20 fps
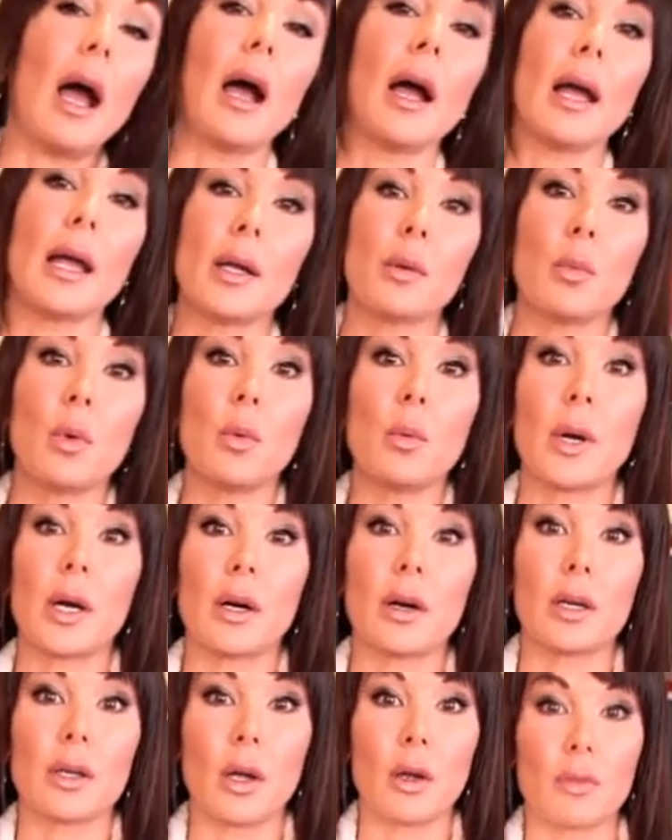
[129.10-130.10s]
I will
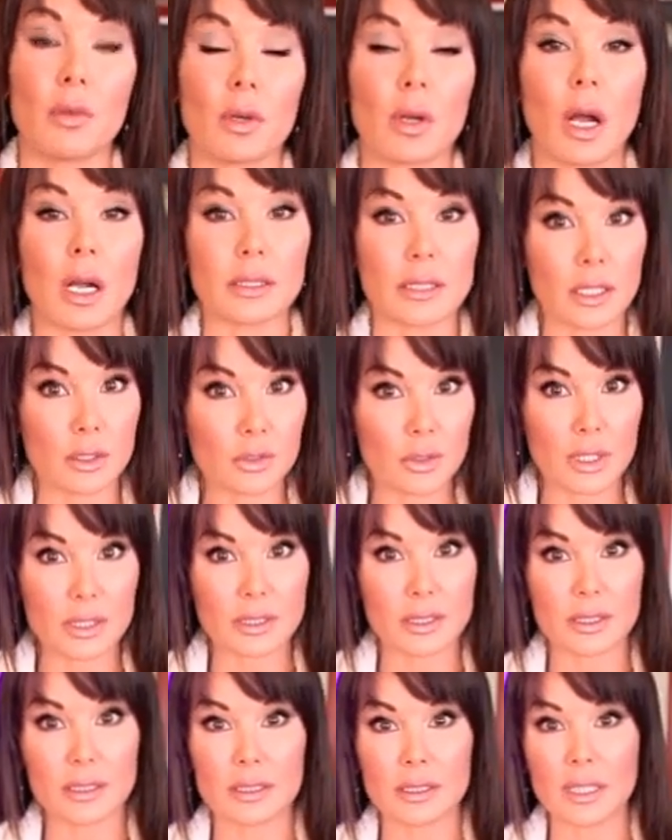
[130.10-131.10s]
wear it over cocktail
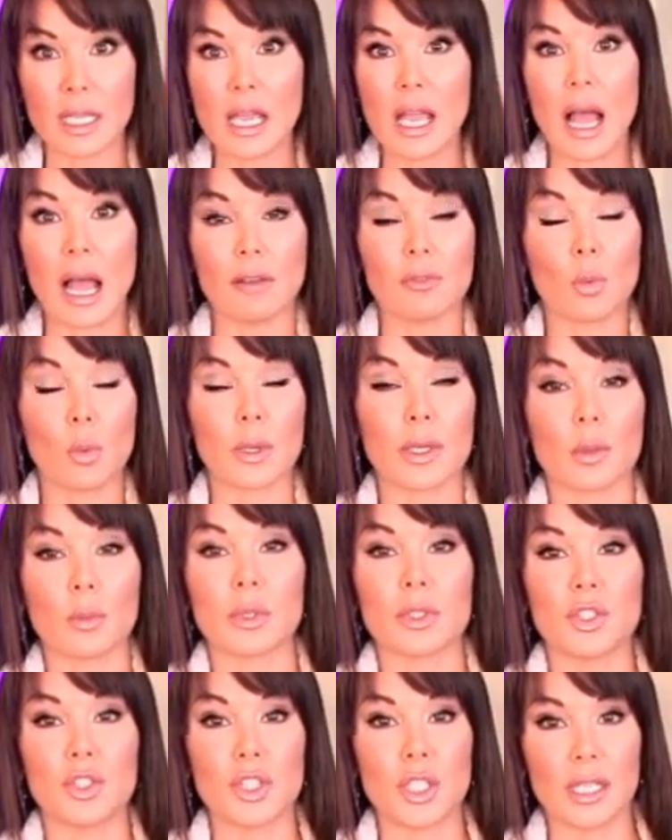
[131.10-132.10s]
dresses. I've worn it
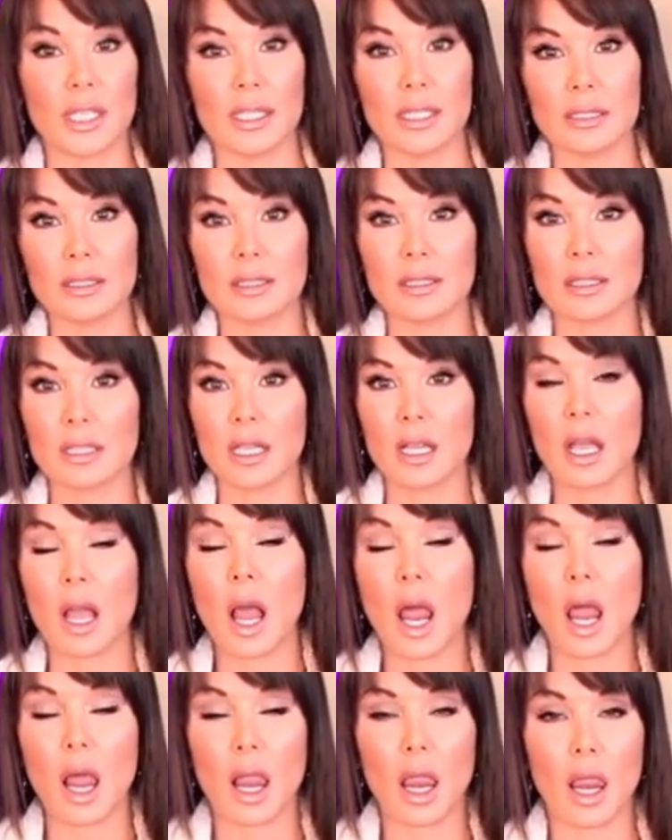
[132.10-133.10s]
with jeans,
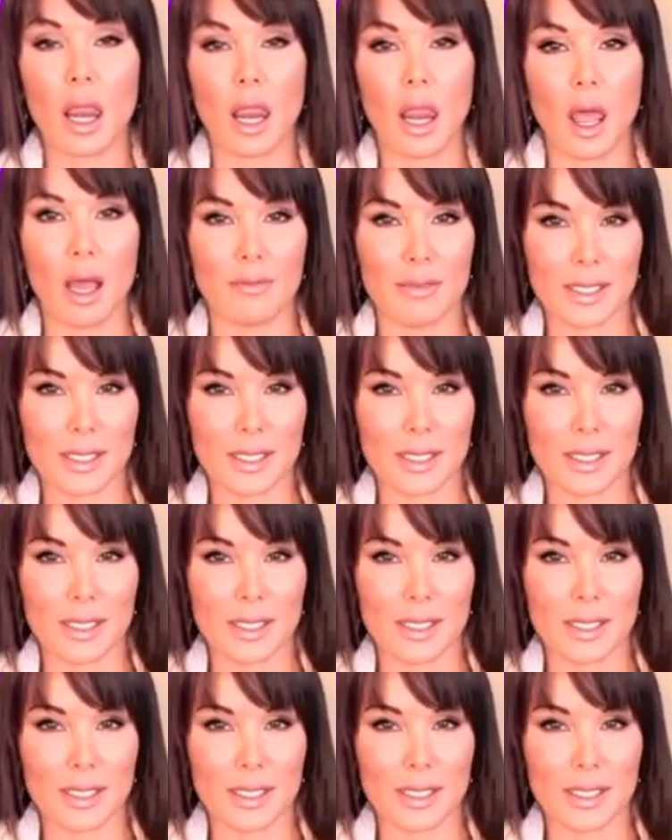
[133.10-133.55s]
love